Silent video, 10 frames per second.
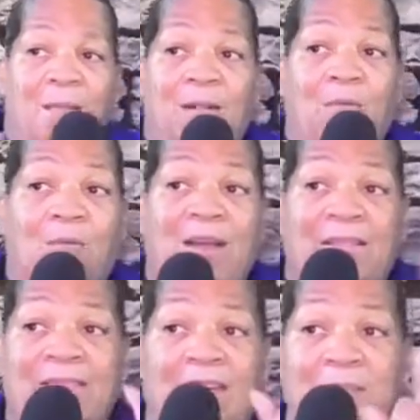But
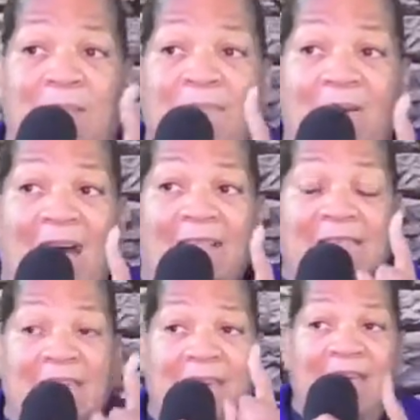one thing about I
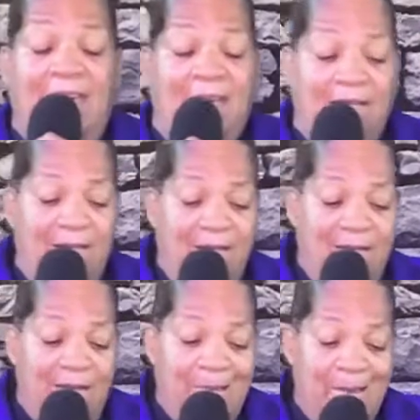did have
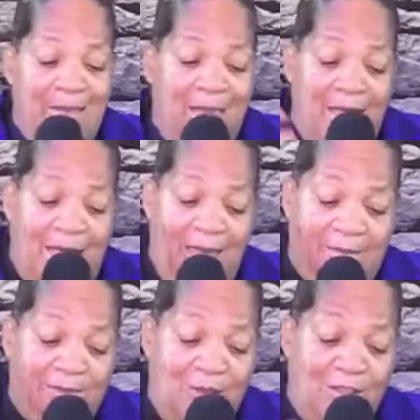
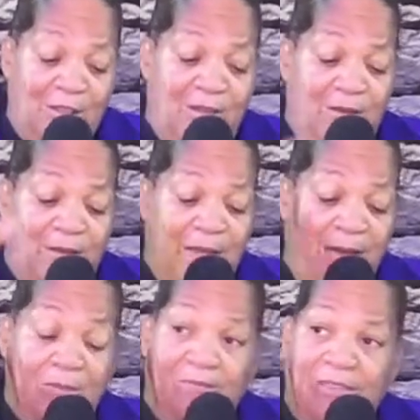is to learn
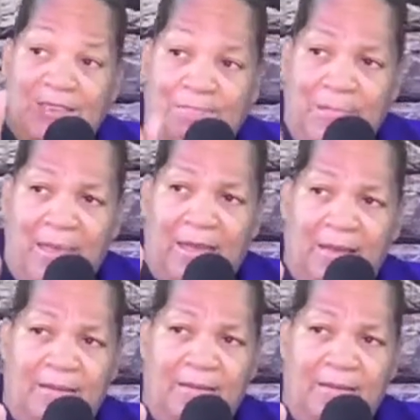how to respect.